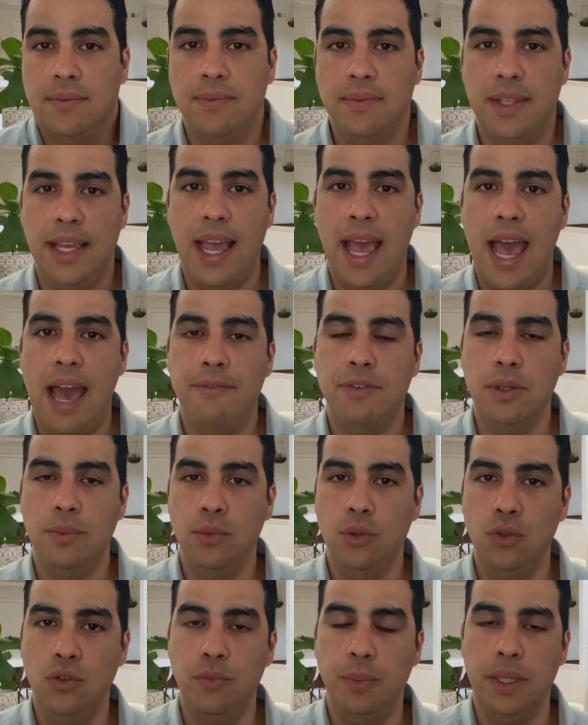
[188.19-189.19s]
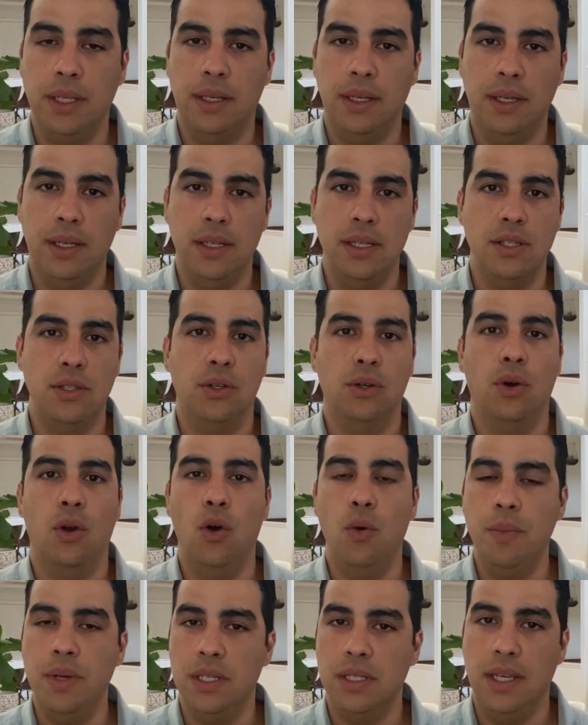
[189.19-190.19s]
They have to move because their
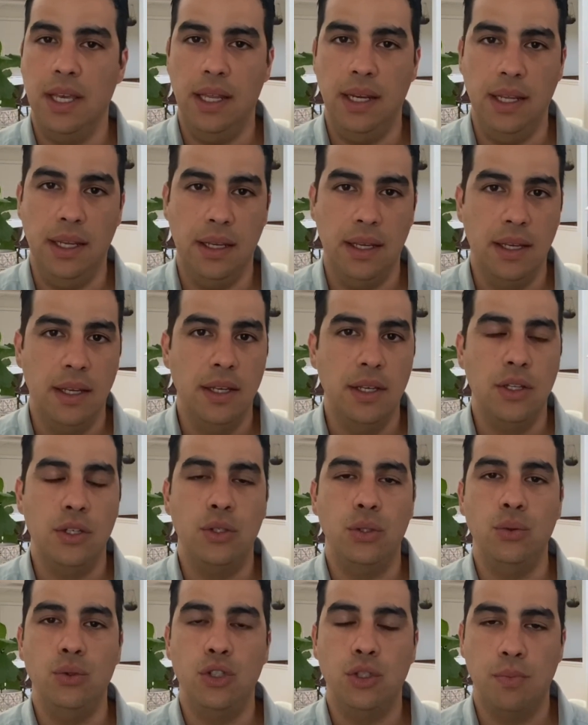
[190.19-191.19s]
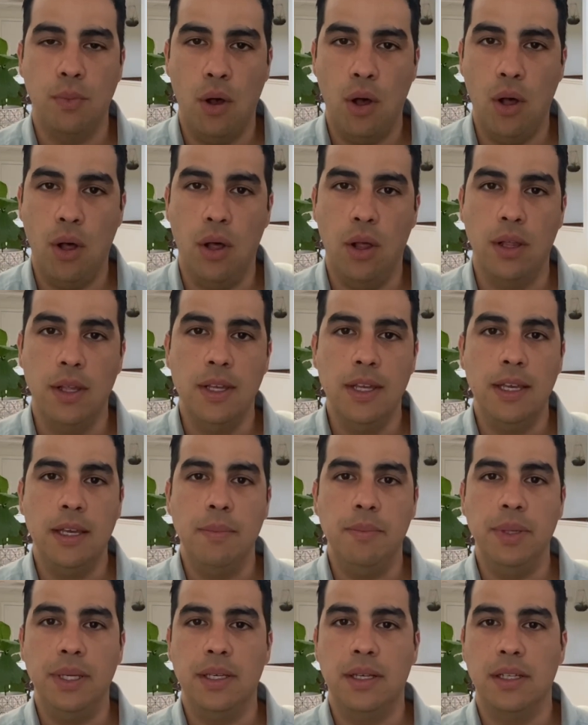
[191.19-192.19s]
home is getting too small,
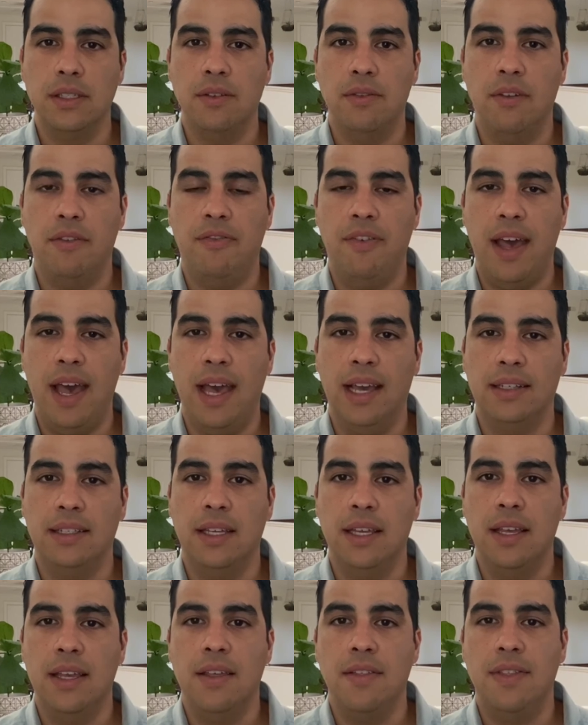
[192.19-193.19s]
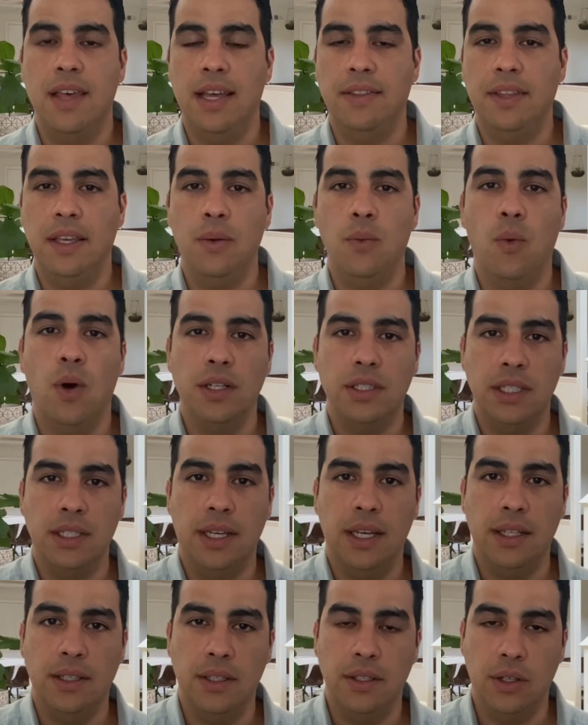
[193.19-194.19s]
because of the fact that they want to
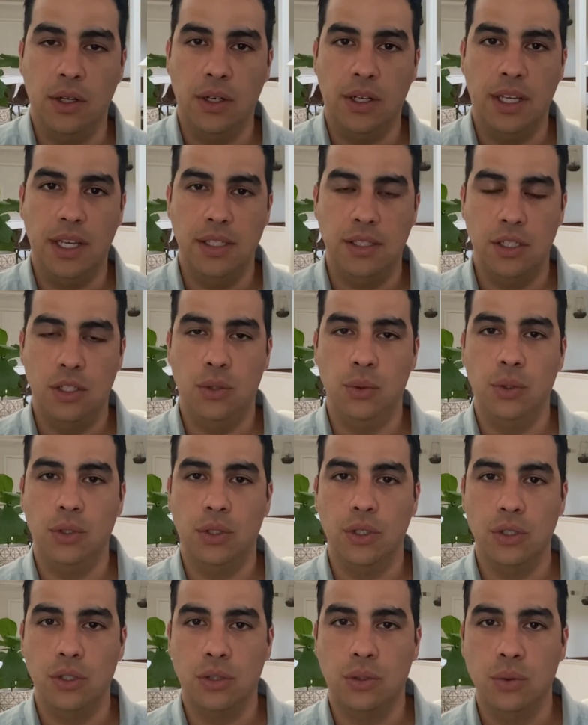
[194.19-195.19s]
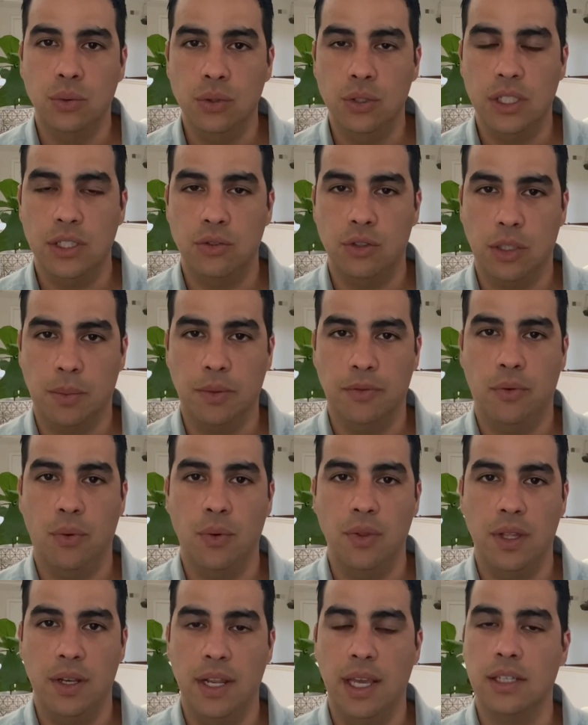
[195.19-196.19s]
get their kids into a good school district
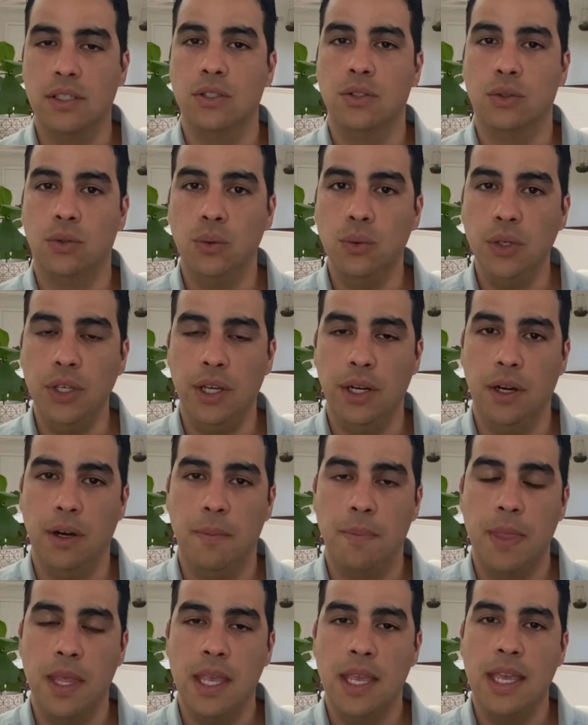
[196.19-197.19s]
before the next school year.